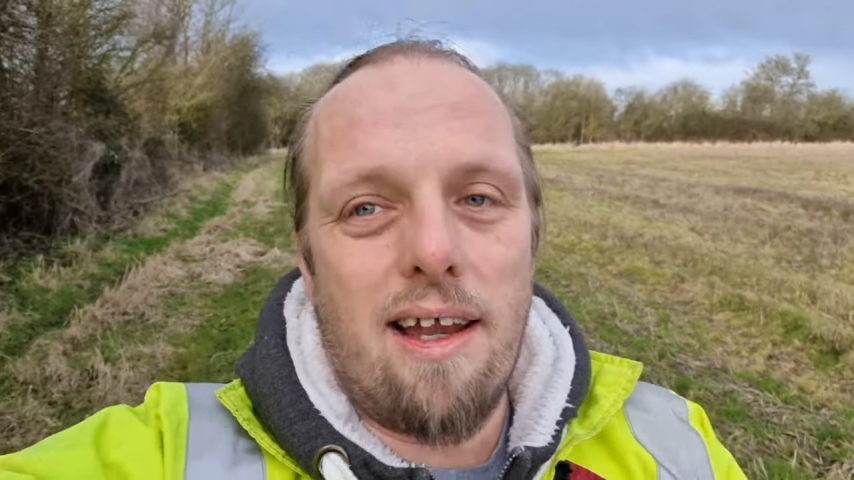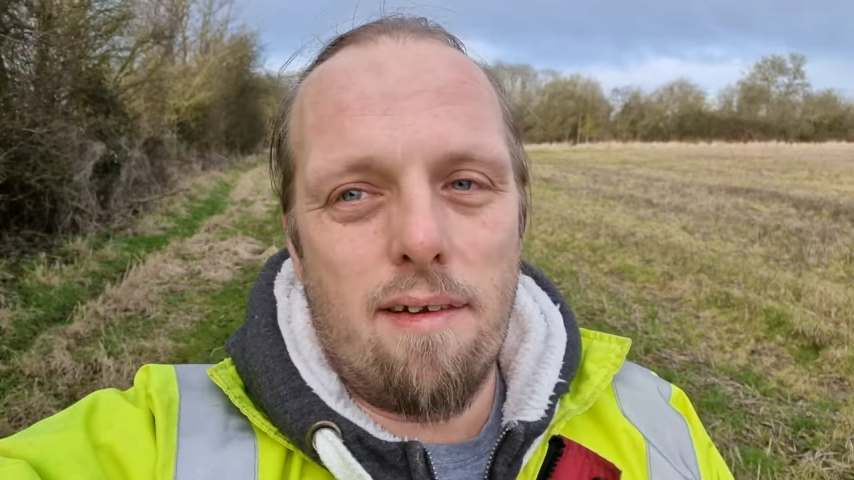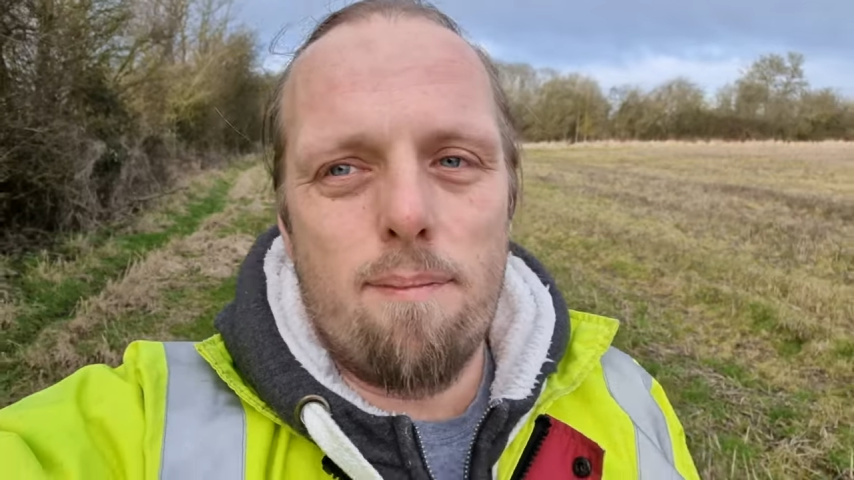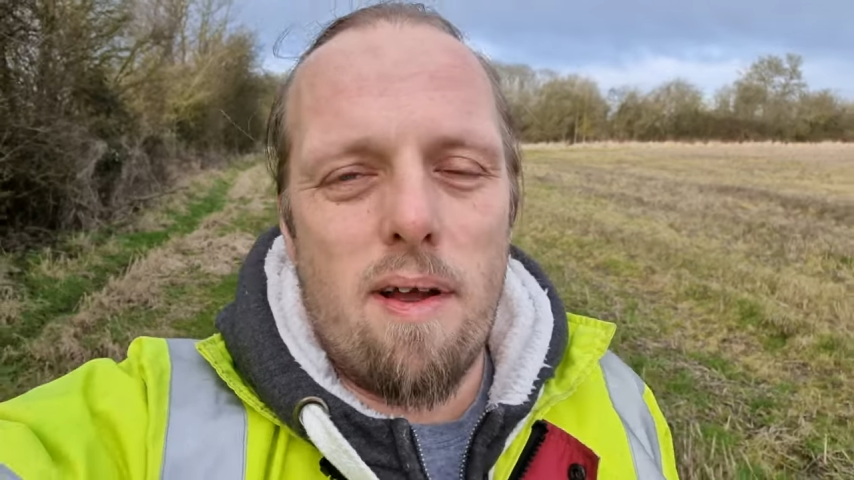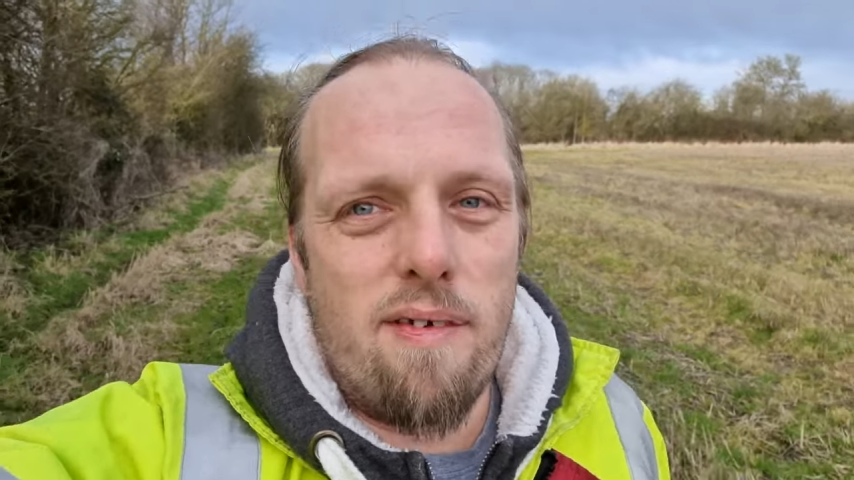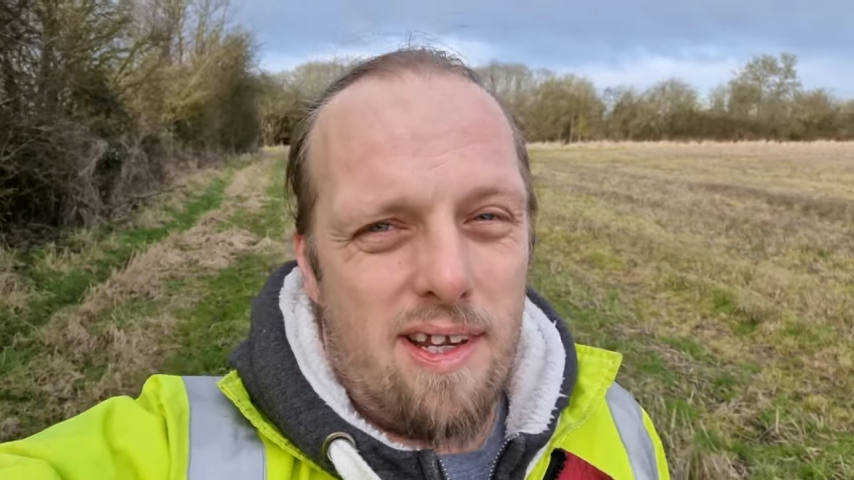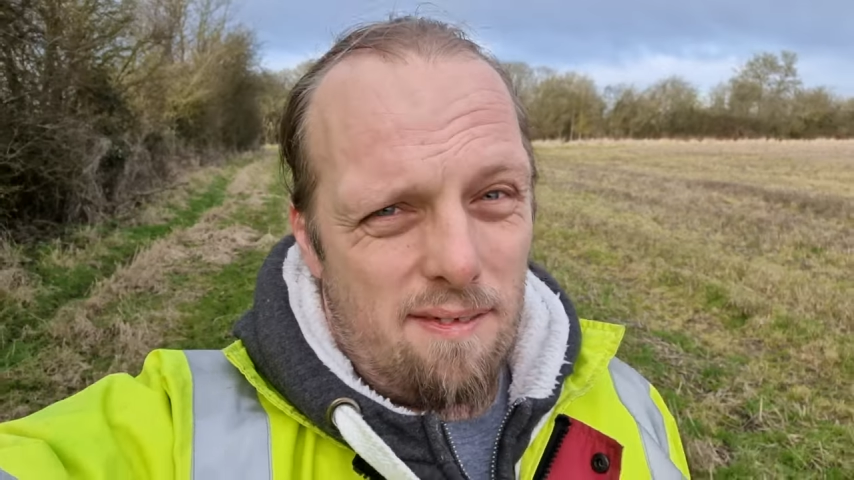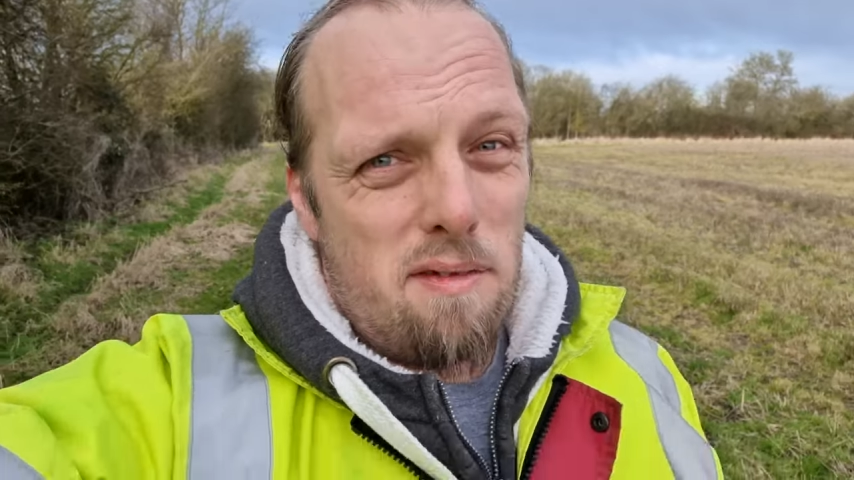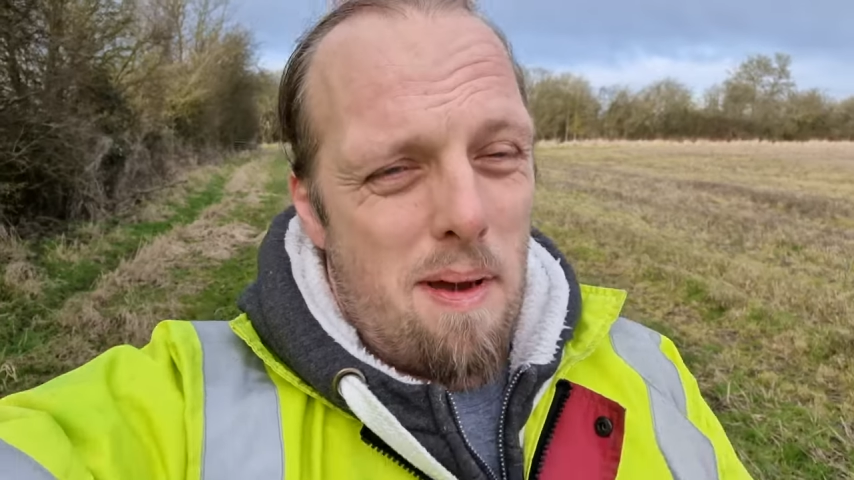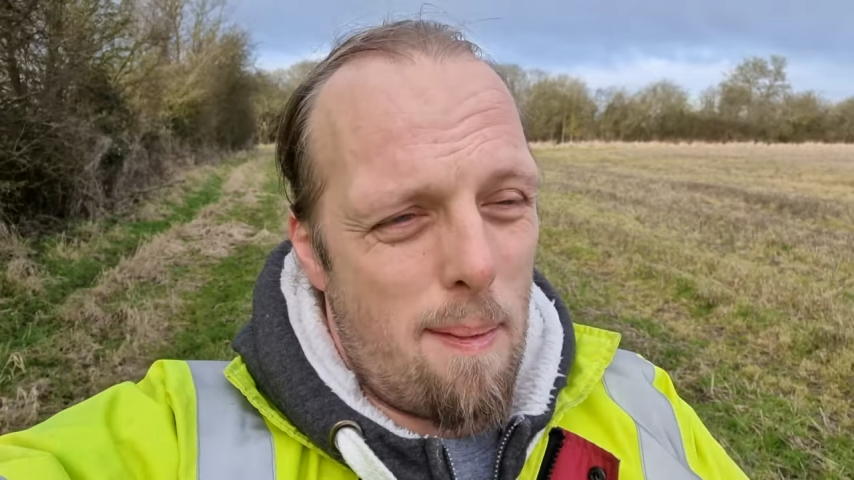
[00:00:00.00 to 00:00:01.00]
if my reading
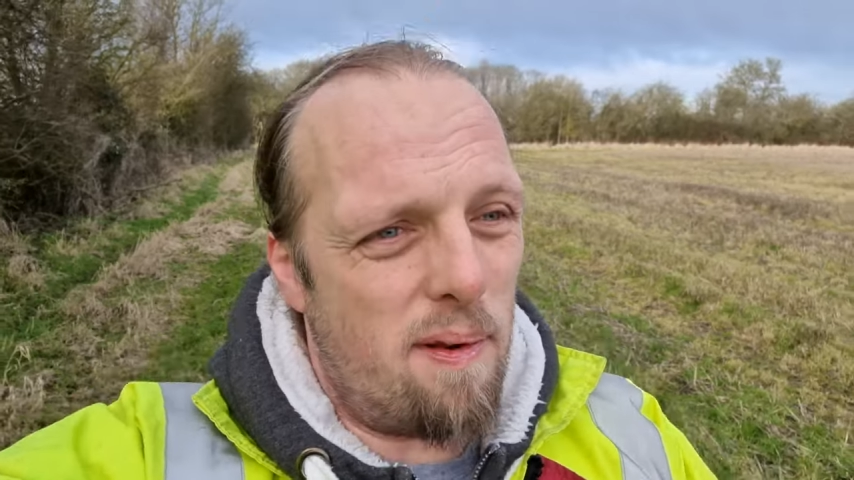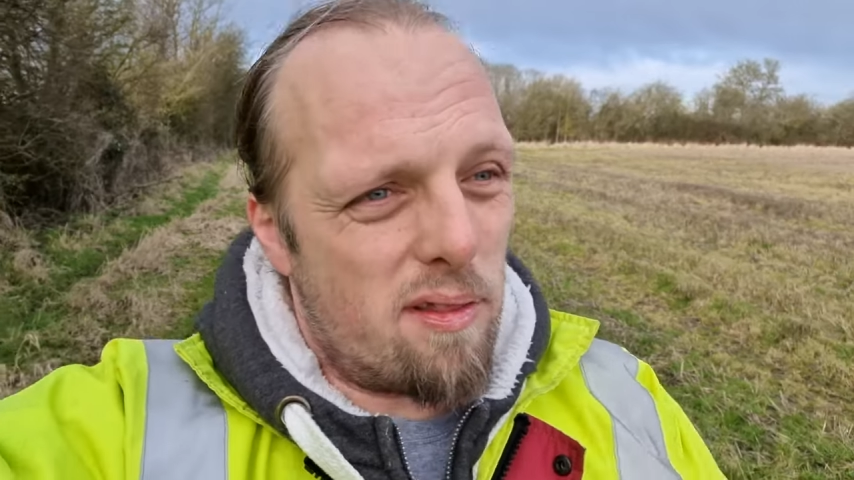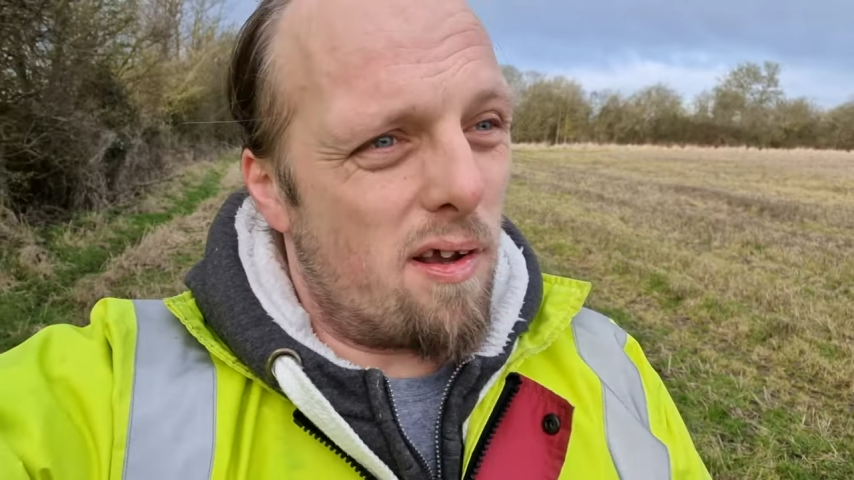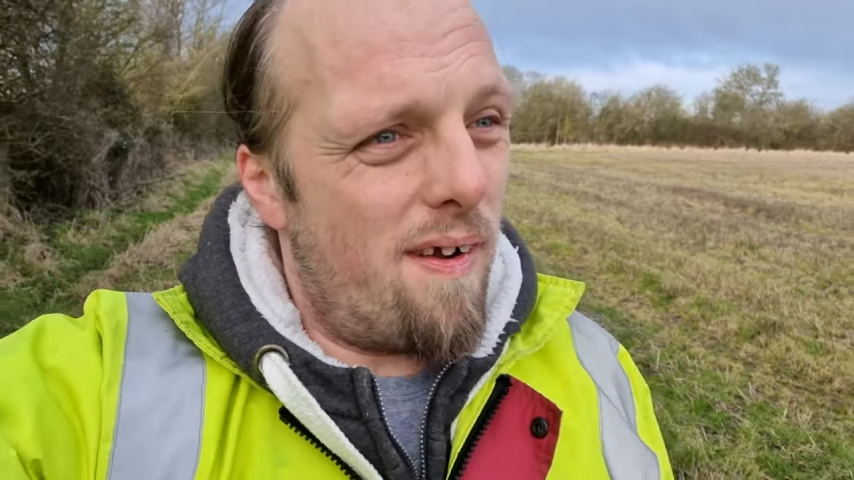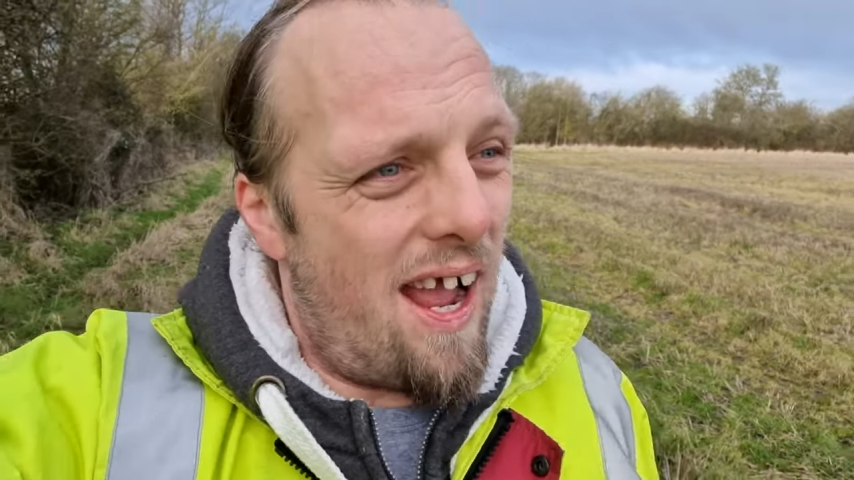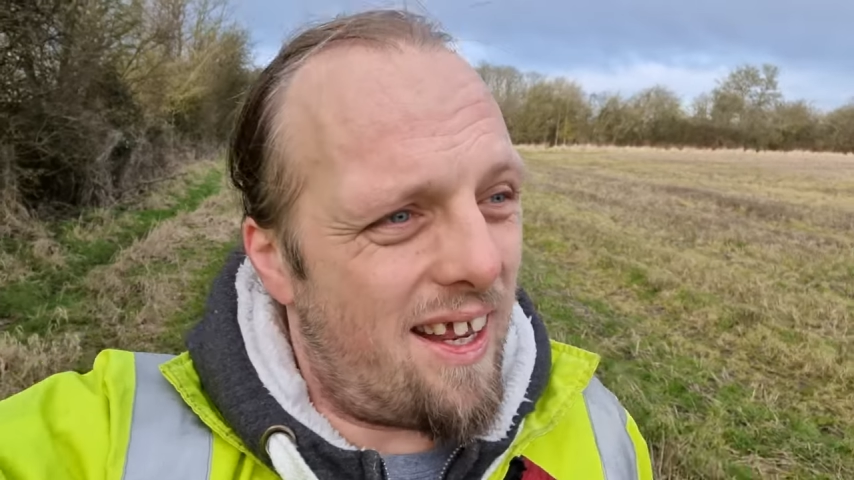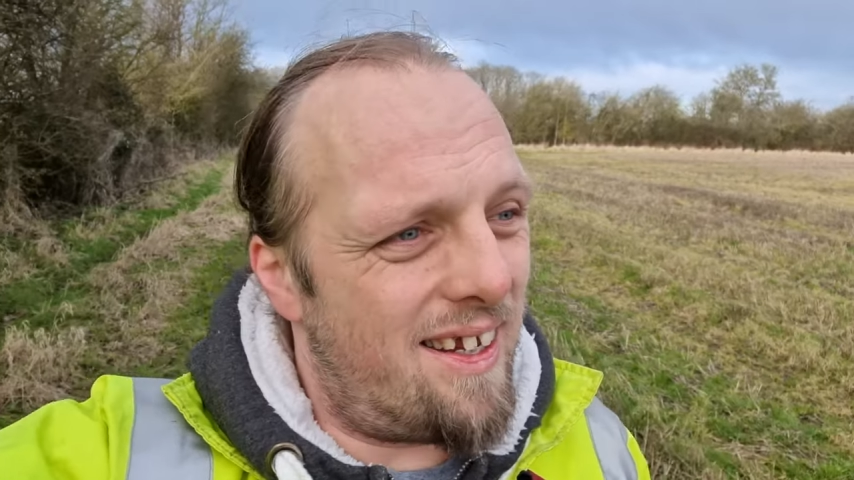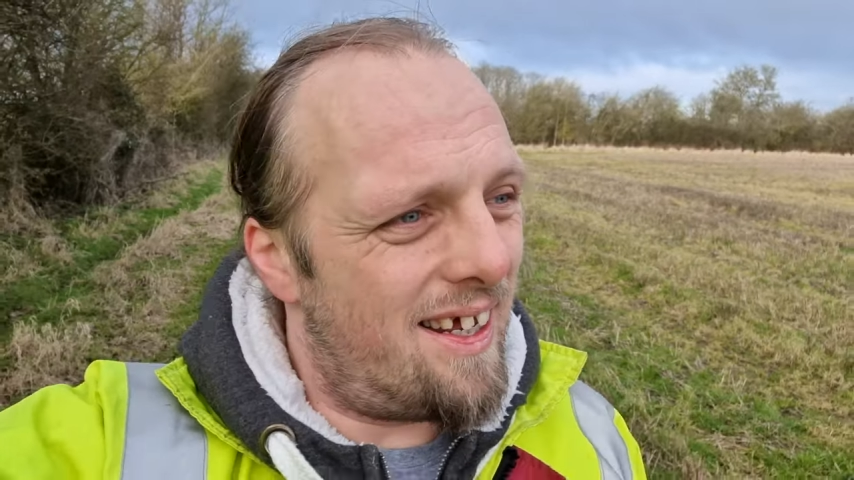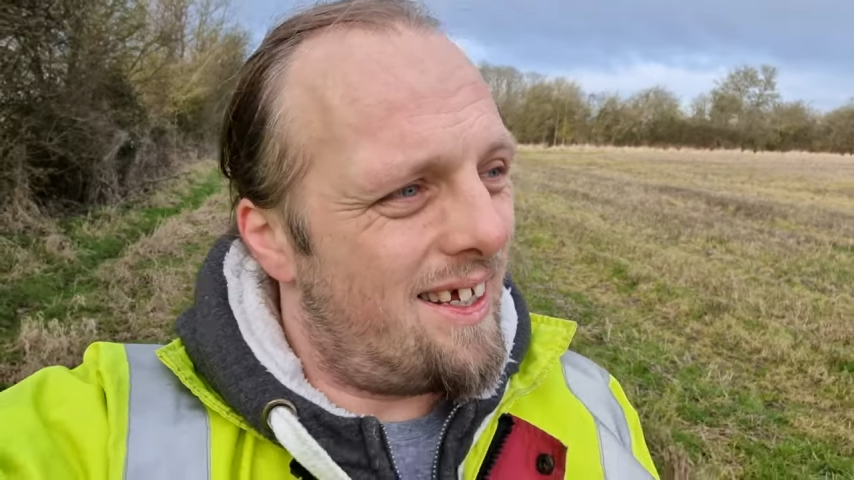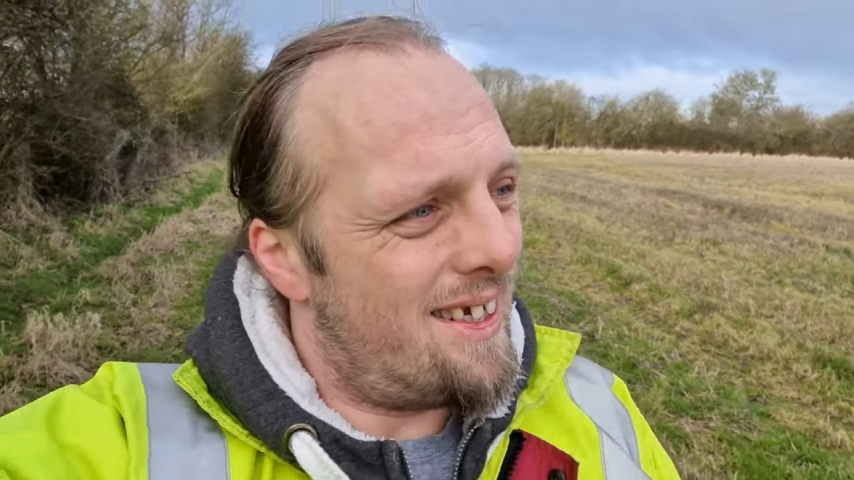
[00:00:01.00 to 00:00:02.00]
of the map is correct,